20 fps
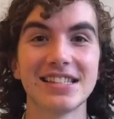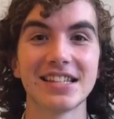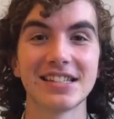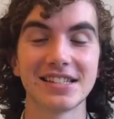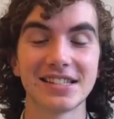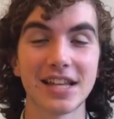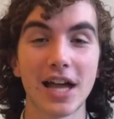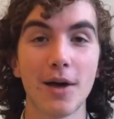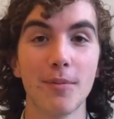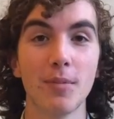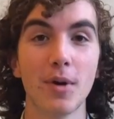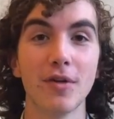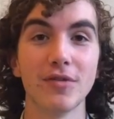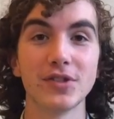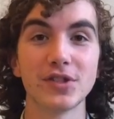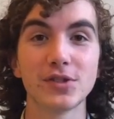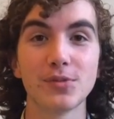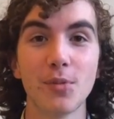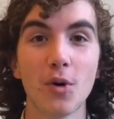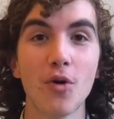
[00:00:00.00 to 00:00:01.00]
the sum of
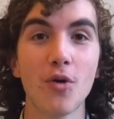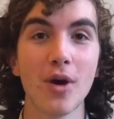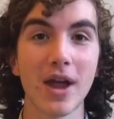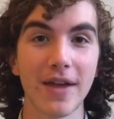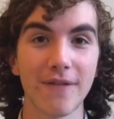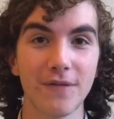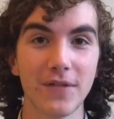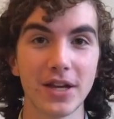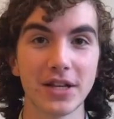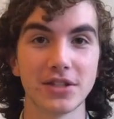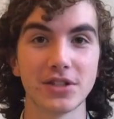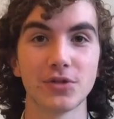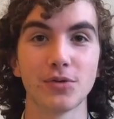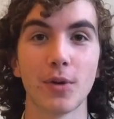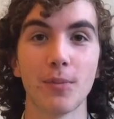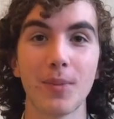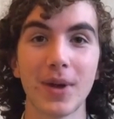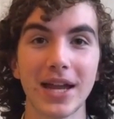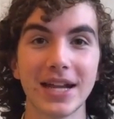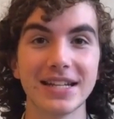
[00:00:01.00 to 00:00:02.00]
small efforts
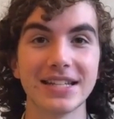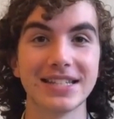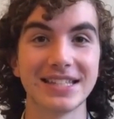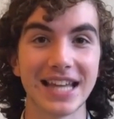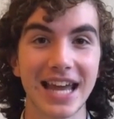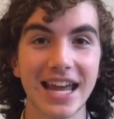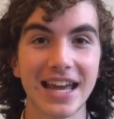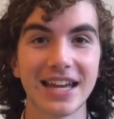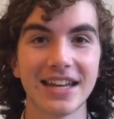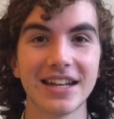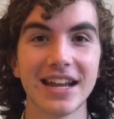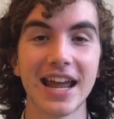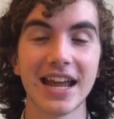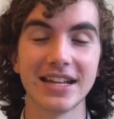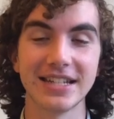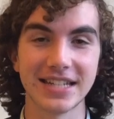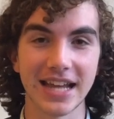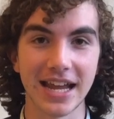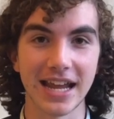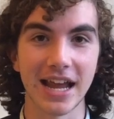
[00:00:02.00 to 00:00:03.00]
repeated day in
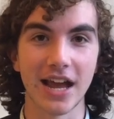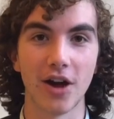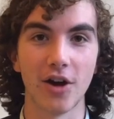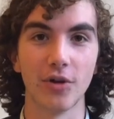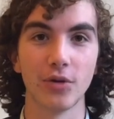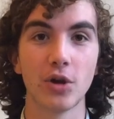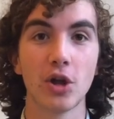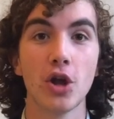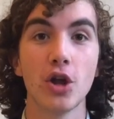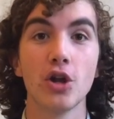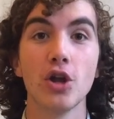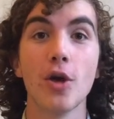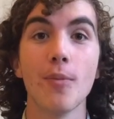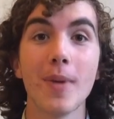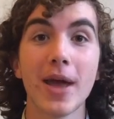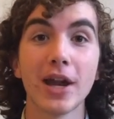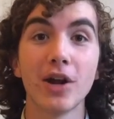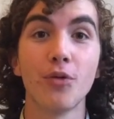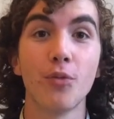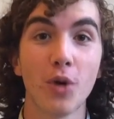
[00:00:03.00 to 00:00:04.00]
and day out. No
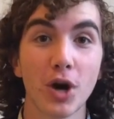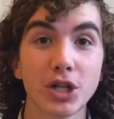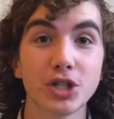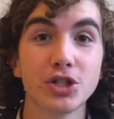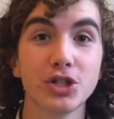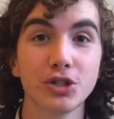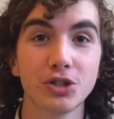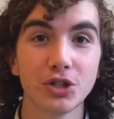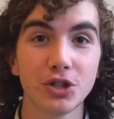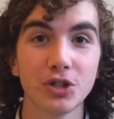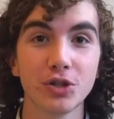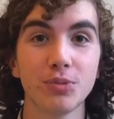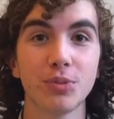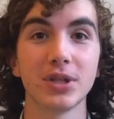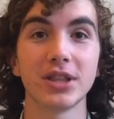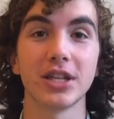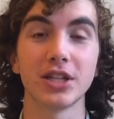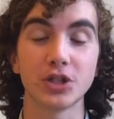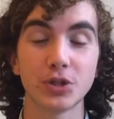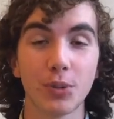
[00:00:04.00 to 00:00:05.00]
matter what you do
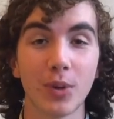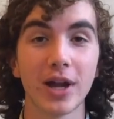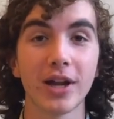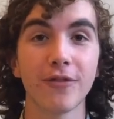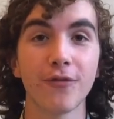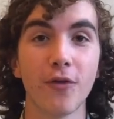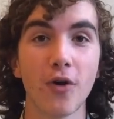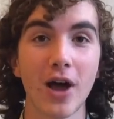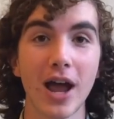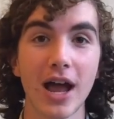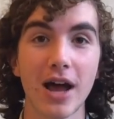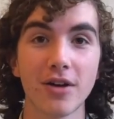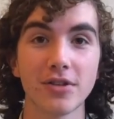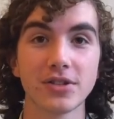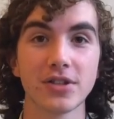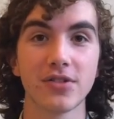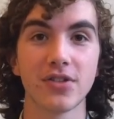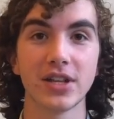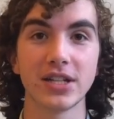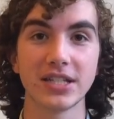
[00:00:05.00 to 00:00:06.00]
with the 24 hours
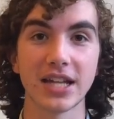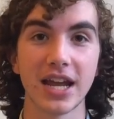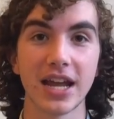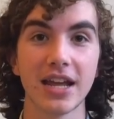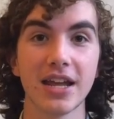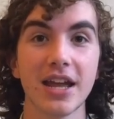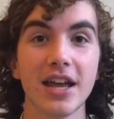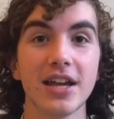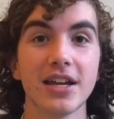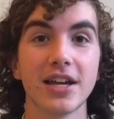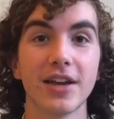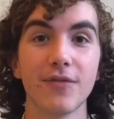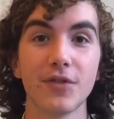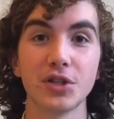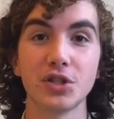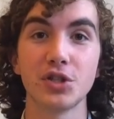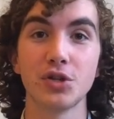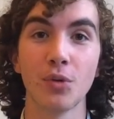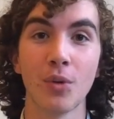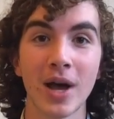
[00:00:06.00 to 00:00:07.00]
of the day given
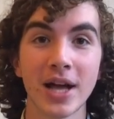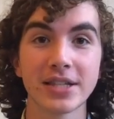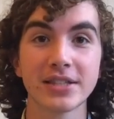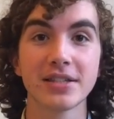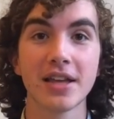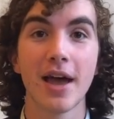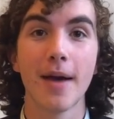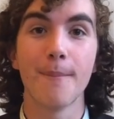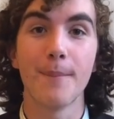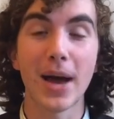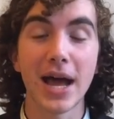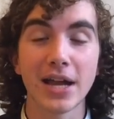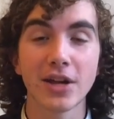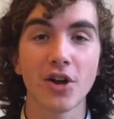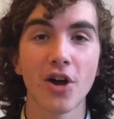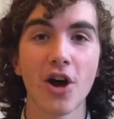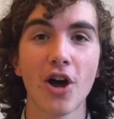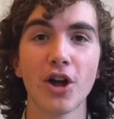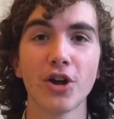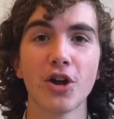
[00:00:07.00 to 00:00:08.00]
to us by
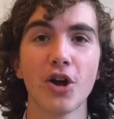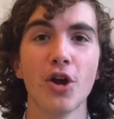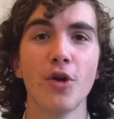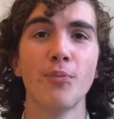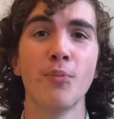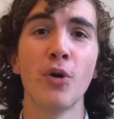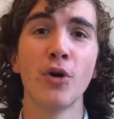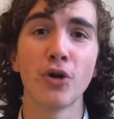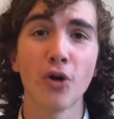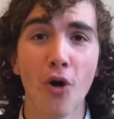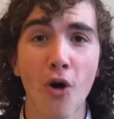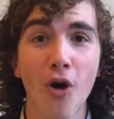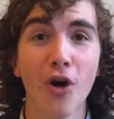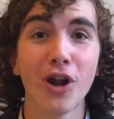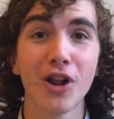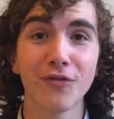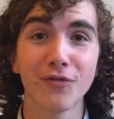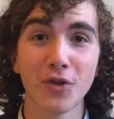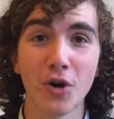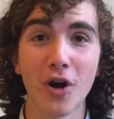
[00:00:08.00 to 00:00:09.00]
God, put all
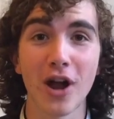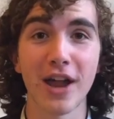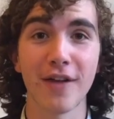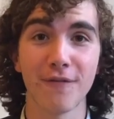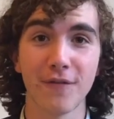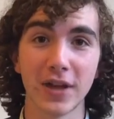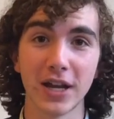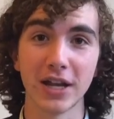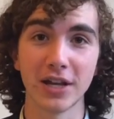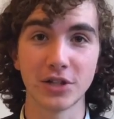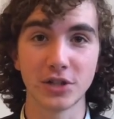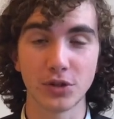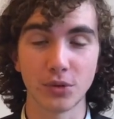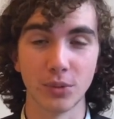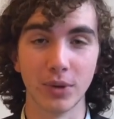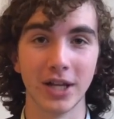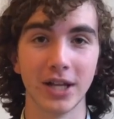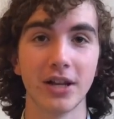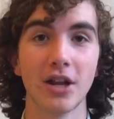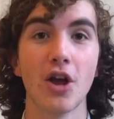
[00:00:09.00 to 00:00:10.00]
of your effort
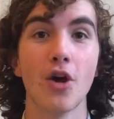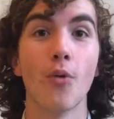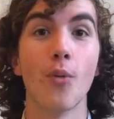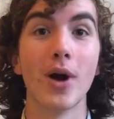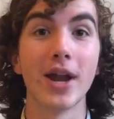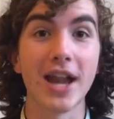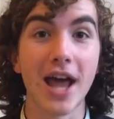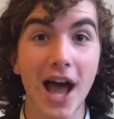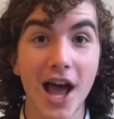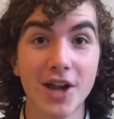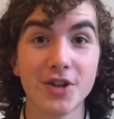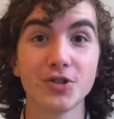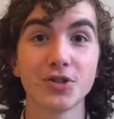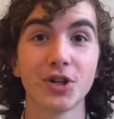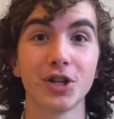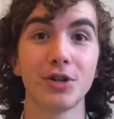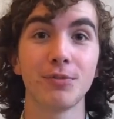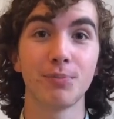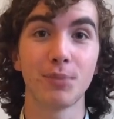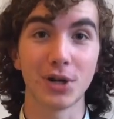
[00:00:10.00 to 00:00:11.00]
into it,
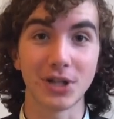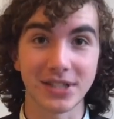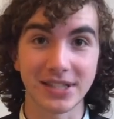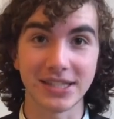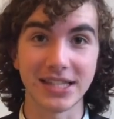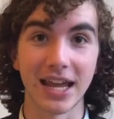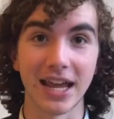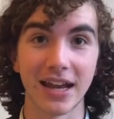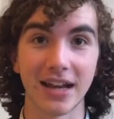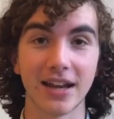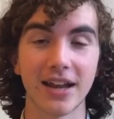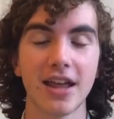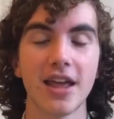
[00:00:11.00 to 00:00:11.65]
100%.